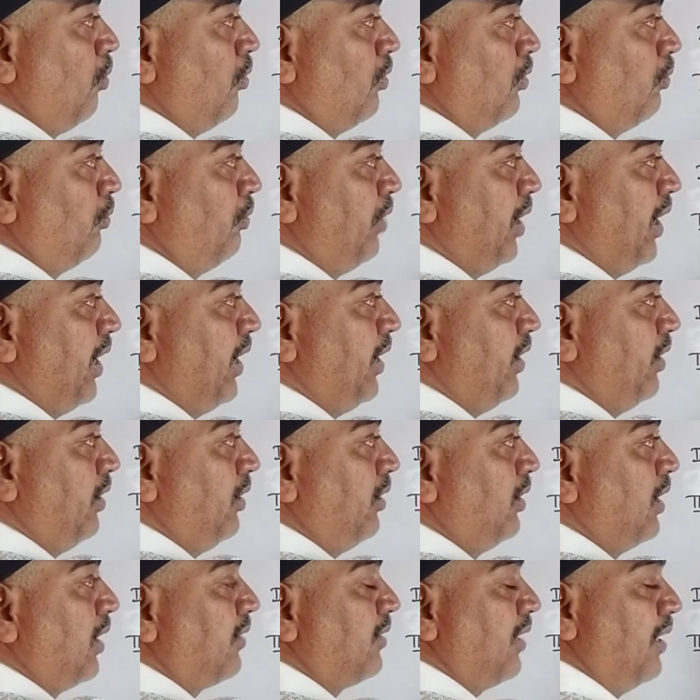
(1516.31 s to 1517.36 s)
we
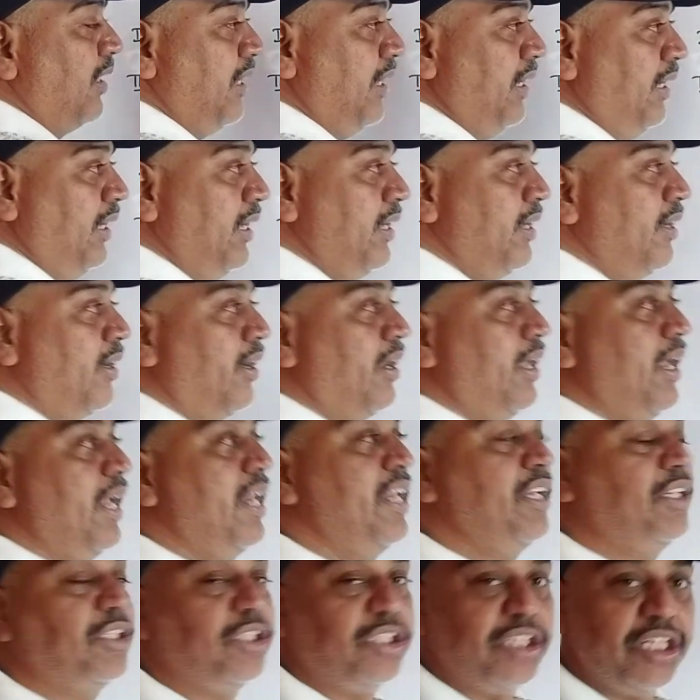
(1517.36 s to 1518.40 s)
doesn't hear
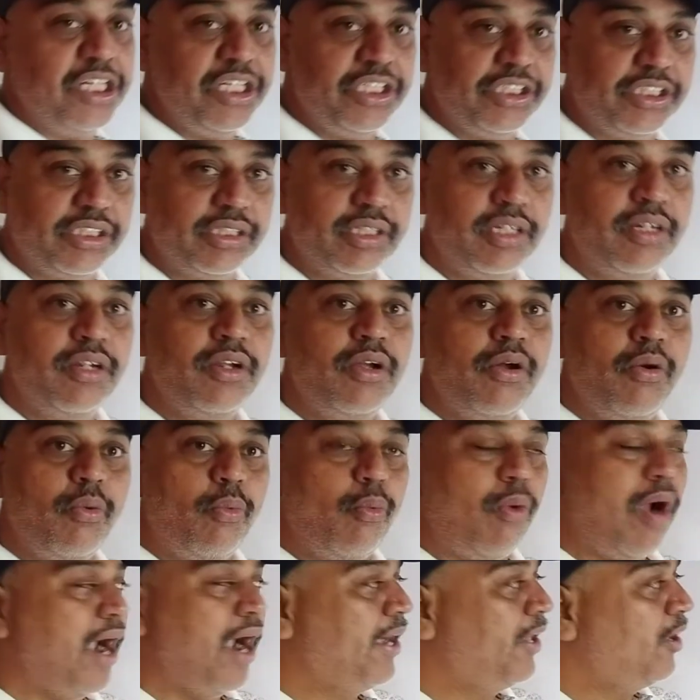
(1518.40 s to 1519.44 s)
any change.
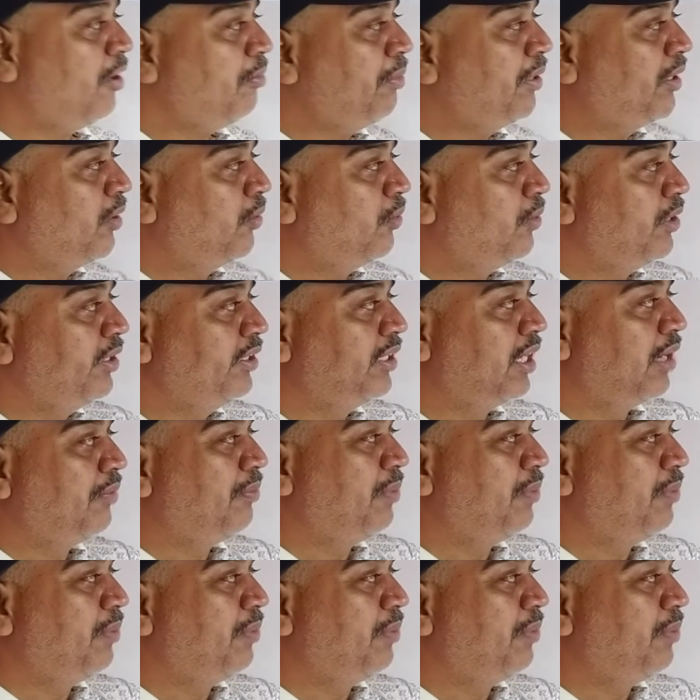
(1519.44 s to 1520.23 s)
Whatever the original